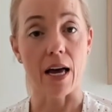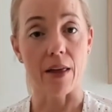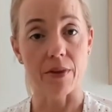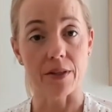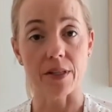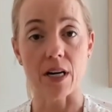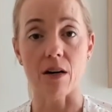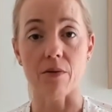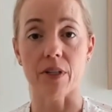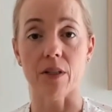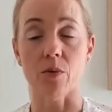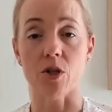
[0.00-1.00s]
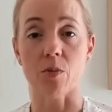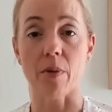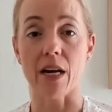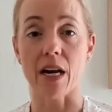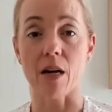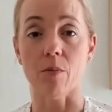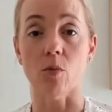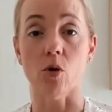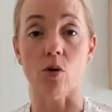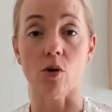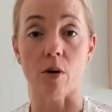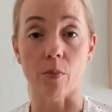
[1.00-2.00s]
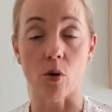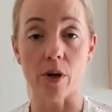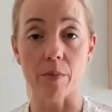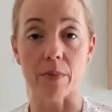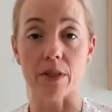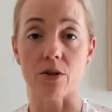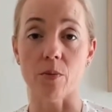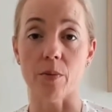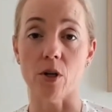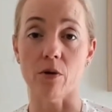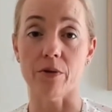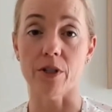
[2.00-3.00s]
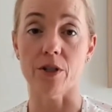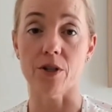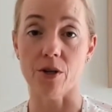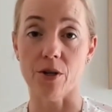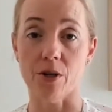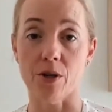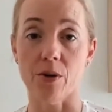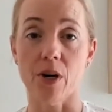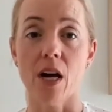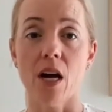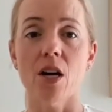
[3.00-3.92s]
and the staffing, which may enable more appointments to be offered to you.